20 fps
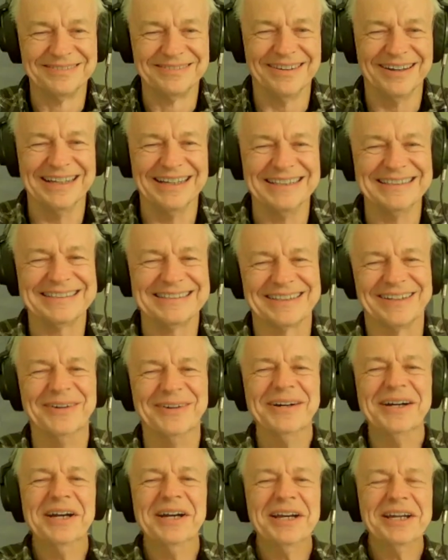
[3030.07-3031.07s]
Right? So,
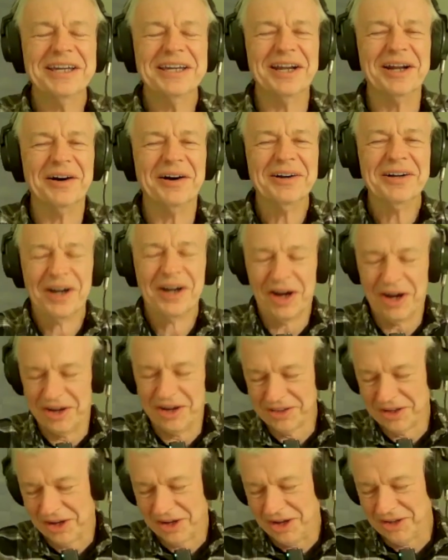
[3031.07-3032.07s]

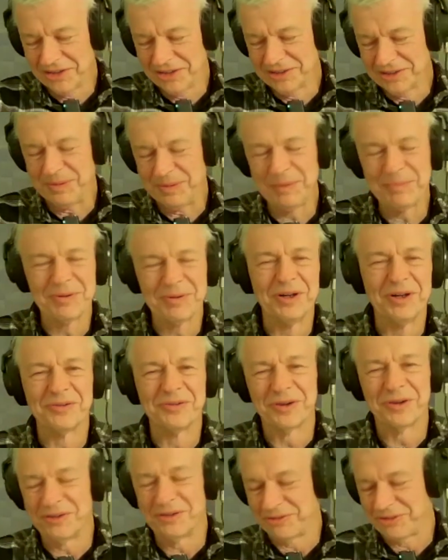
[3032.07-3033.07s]
all those people
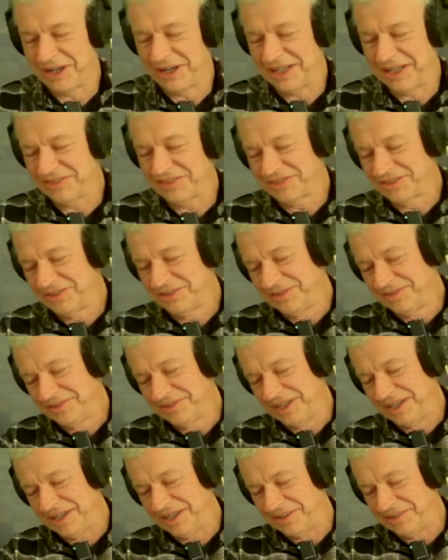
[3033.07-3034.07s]
over in France
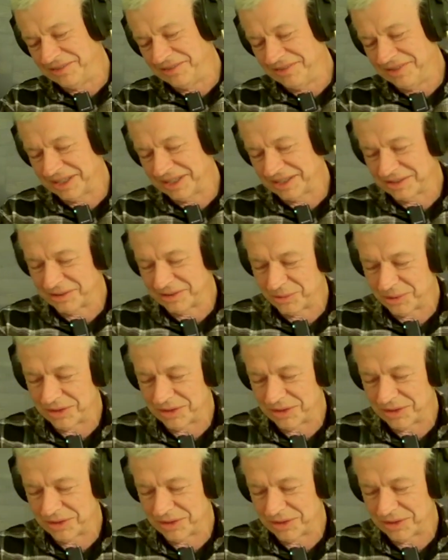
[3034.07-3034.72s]
and England,